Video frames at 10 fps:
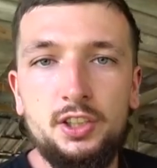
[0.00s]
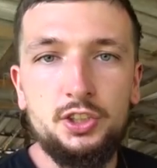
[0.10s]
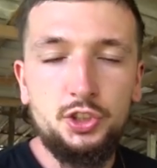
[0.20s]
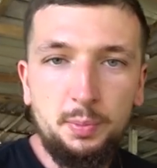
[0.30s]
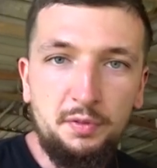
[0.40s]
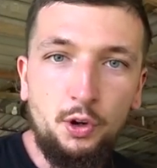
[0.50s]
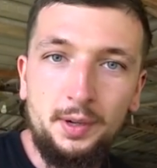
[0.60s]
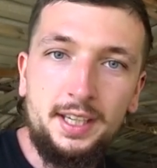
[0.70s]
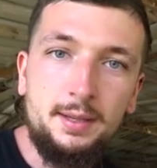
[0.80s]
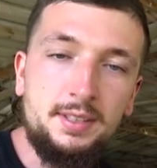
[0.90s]
So before
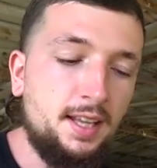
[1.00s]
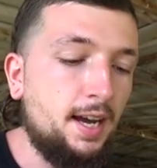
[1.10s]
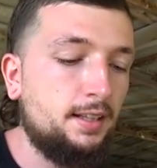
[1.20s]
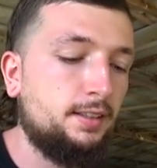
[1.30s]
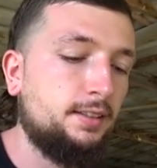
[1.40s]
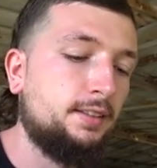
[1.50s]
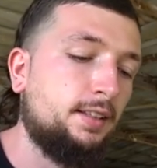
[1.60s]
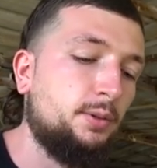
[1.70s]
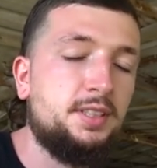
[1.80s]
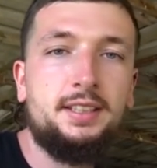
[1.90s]
we came to the island,
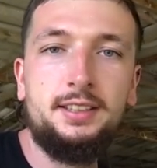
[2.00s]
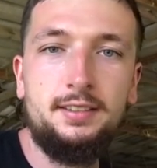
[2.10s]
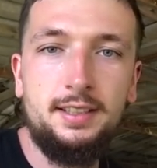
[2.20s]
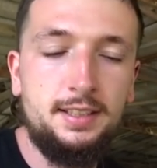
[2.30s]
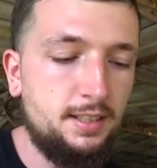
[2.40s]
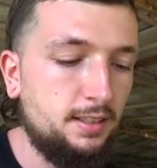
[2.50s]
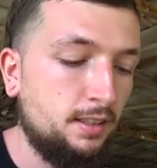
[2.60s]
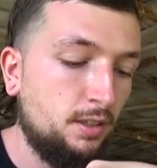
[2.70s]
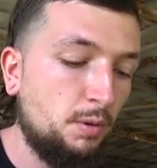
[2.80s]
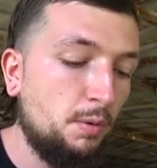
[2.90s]
I was actually thinking
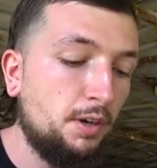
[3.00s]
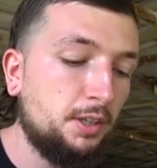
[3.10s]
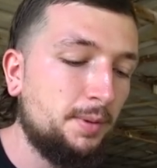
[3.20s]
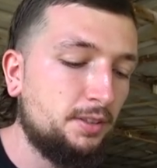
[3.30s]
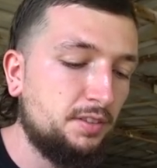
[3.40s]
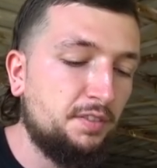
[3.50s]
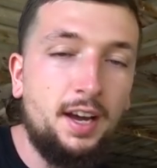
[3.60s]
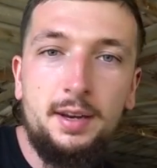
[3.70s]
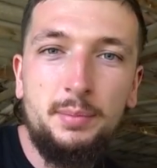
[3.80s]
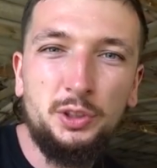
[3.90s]
we weren't going to be able to
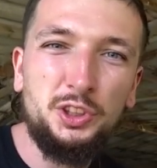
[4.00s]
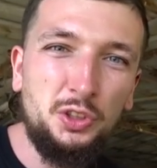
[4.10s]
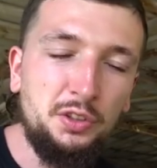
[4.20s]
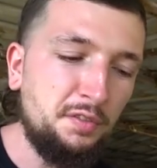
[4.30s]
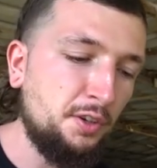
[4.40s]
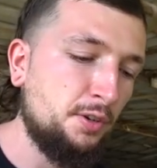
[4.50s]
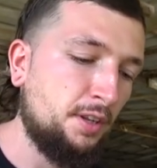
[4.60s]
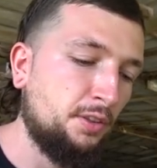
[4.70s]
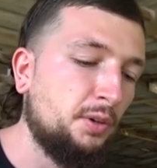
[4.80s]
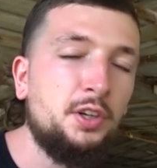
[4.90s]
find much good food.
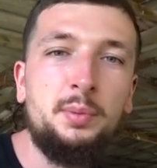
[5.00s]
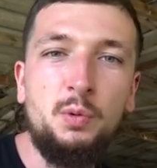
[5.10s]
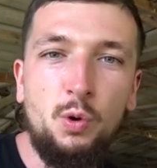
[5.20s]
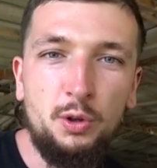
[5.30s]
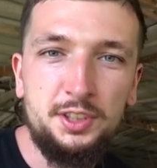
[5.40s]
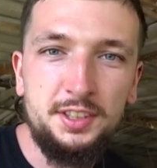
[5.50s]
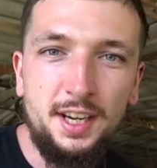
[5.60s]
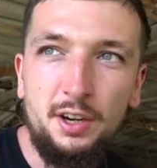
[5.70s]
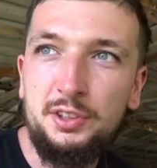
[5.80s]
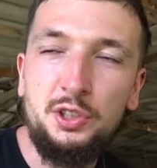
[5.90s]
I thought it'd all be watered
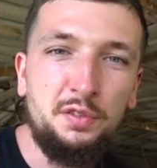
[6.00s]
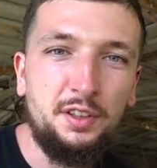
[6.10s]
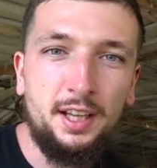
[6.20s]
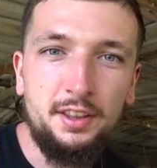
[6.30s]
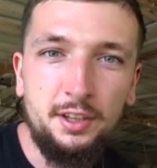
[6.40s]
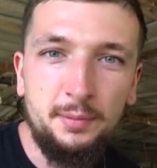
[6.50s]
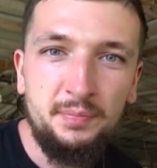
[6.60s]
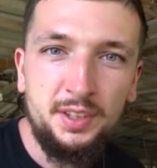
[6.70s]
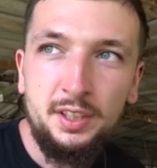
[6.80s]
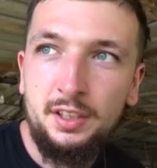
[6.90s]
down, you know, for like the
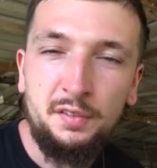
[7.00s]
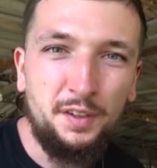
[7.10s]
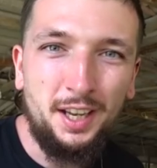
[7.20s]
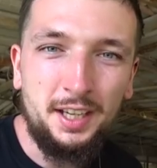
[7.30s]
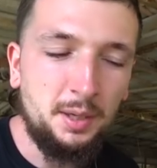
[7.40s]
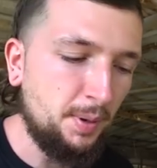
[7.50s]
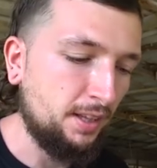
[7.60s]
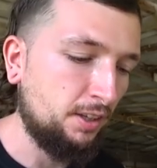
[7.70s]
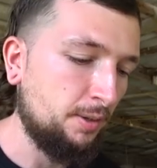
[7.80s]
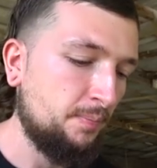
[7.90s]
Phalang
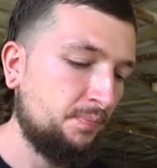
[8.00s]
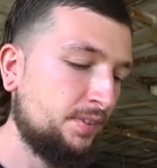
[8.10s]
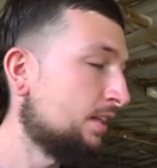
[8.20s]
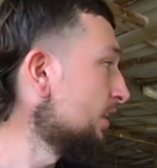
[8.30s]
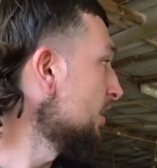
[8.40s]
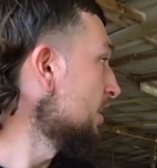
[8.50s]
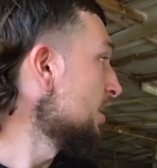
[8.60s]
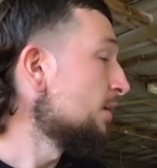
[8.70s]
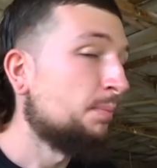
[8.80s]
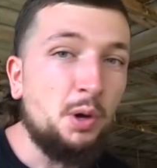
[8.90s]
palate.
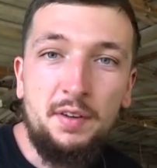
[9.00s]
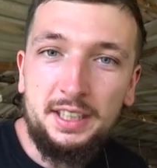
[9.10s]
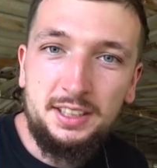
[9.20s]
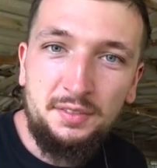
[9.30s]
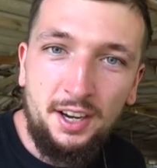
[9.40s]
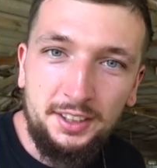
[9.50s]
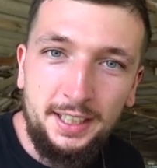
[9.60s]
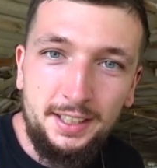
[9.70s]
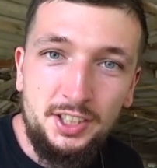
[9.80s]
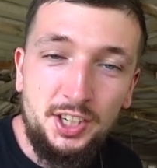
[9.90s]
But we've actually found a
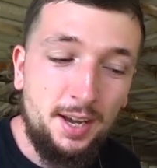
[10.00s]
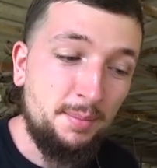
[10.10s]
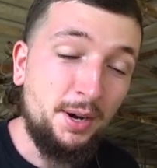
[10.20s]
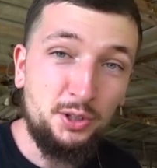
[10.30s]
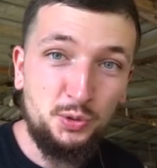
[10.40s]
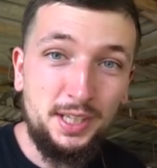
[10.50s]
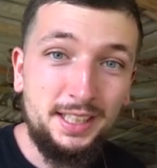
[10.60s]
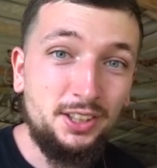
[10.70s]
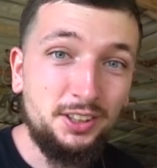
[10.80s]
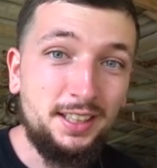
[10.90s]
hidden gem. Now it's
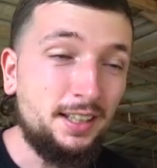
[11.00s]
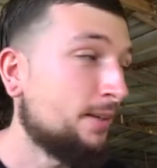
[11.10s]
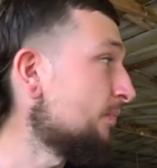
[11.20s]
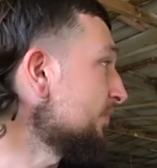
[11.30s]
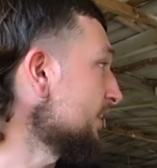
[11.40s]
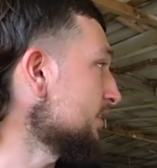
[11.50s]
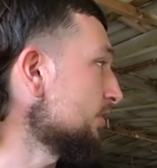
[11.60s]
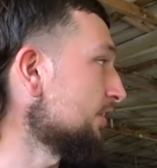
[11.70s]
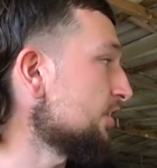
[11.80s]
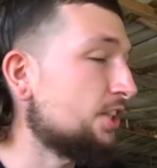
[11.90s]
really good here. It's
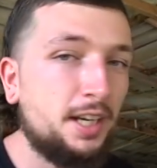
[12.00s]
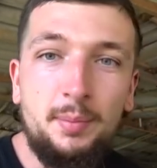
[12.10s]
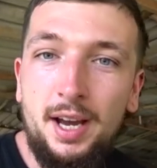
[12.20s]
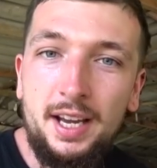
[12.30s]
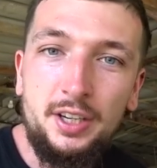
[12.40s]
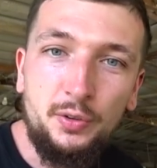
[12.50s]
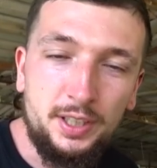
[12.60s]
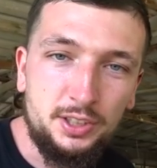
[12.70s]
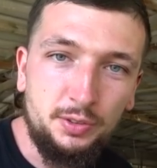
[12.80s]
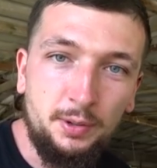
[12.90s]
called the Chiang Mai
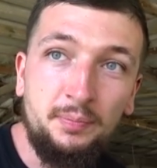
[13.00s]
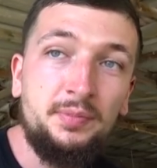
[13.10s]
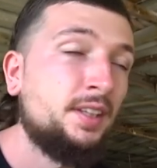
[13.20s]
restaurant.